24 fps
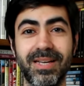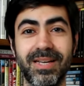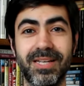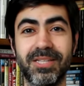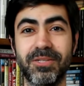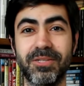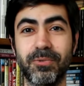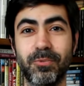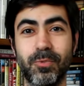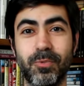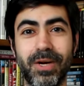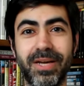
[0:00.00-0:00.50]

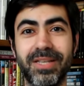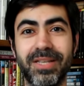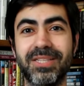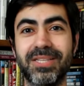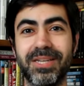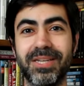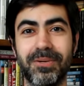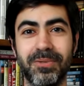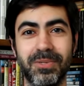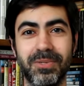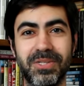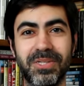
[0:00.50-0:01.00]
That's why it
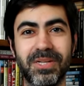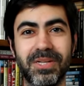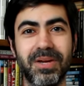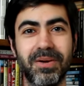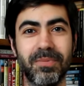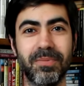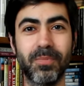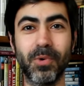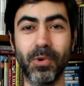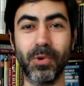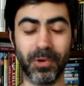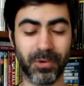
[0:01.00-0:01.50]
sounds
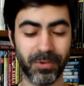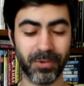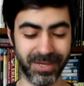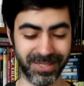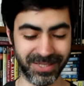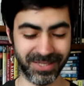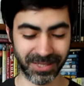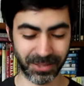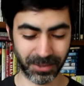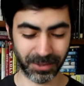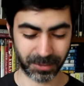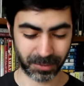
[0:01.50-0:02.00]
more
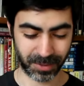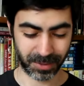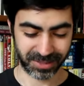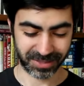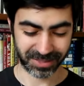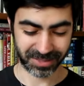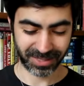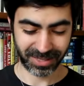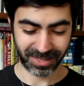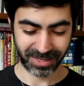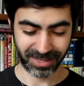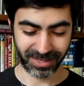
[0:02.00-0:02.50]

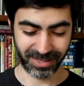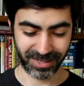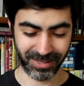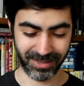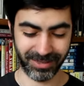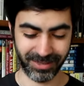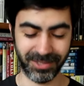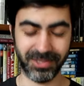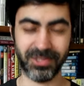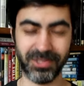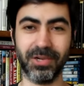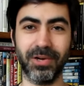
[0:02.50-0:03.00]
grandiloquent
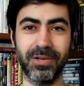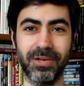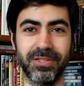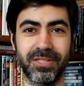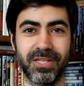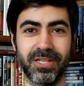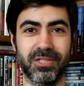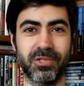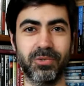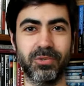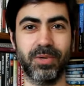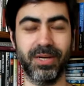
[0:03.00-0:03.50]
in this
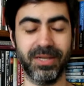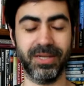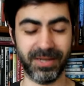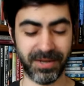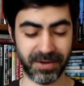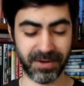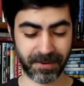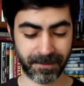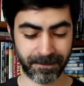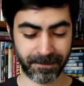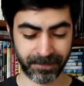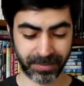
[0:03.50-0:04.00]
context right
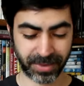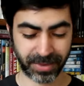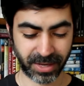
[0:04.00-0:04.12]
here.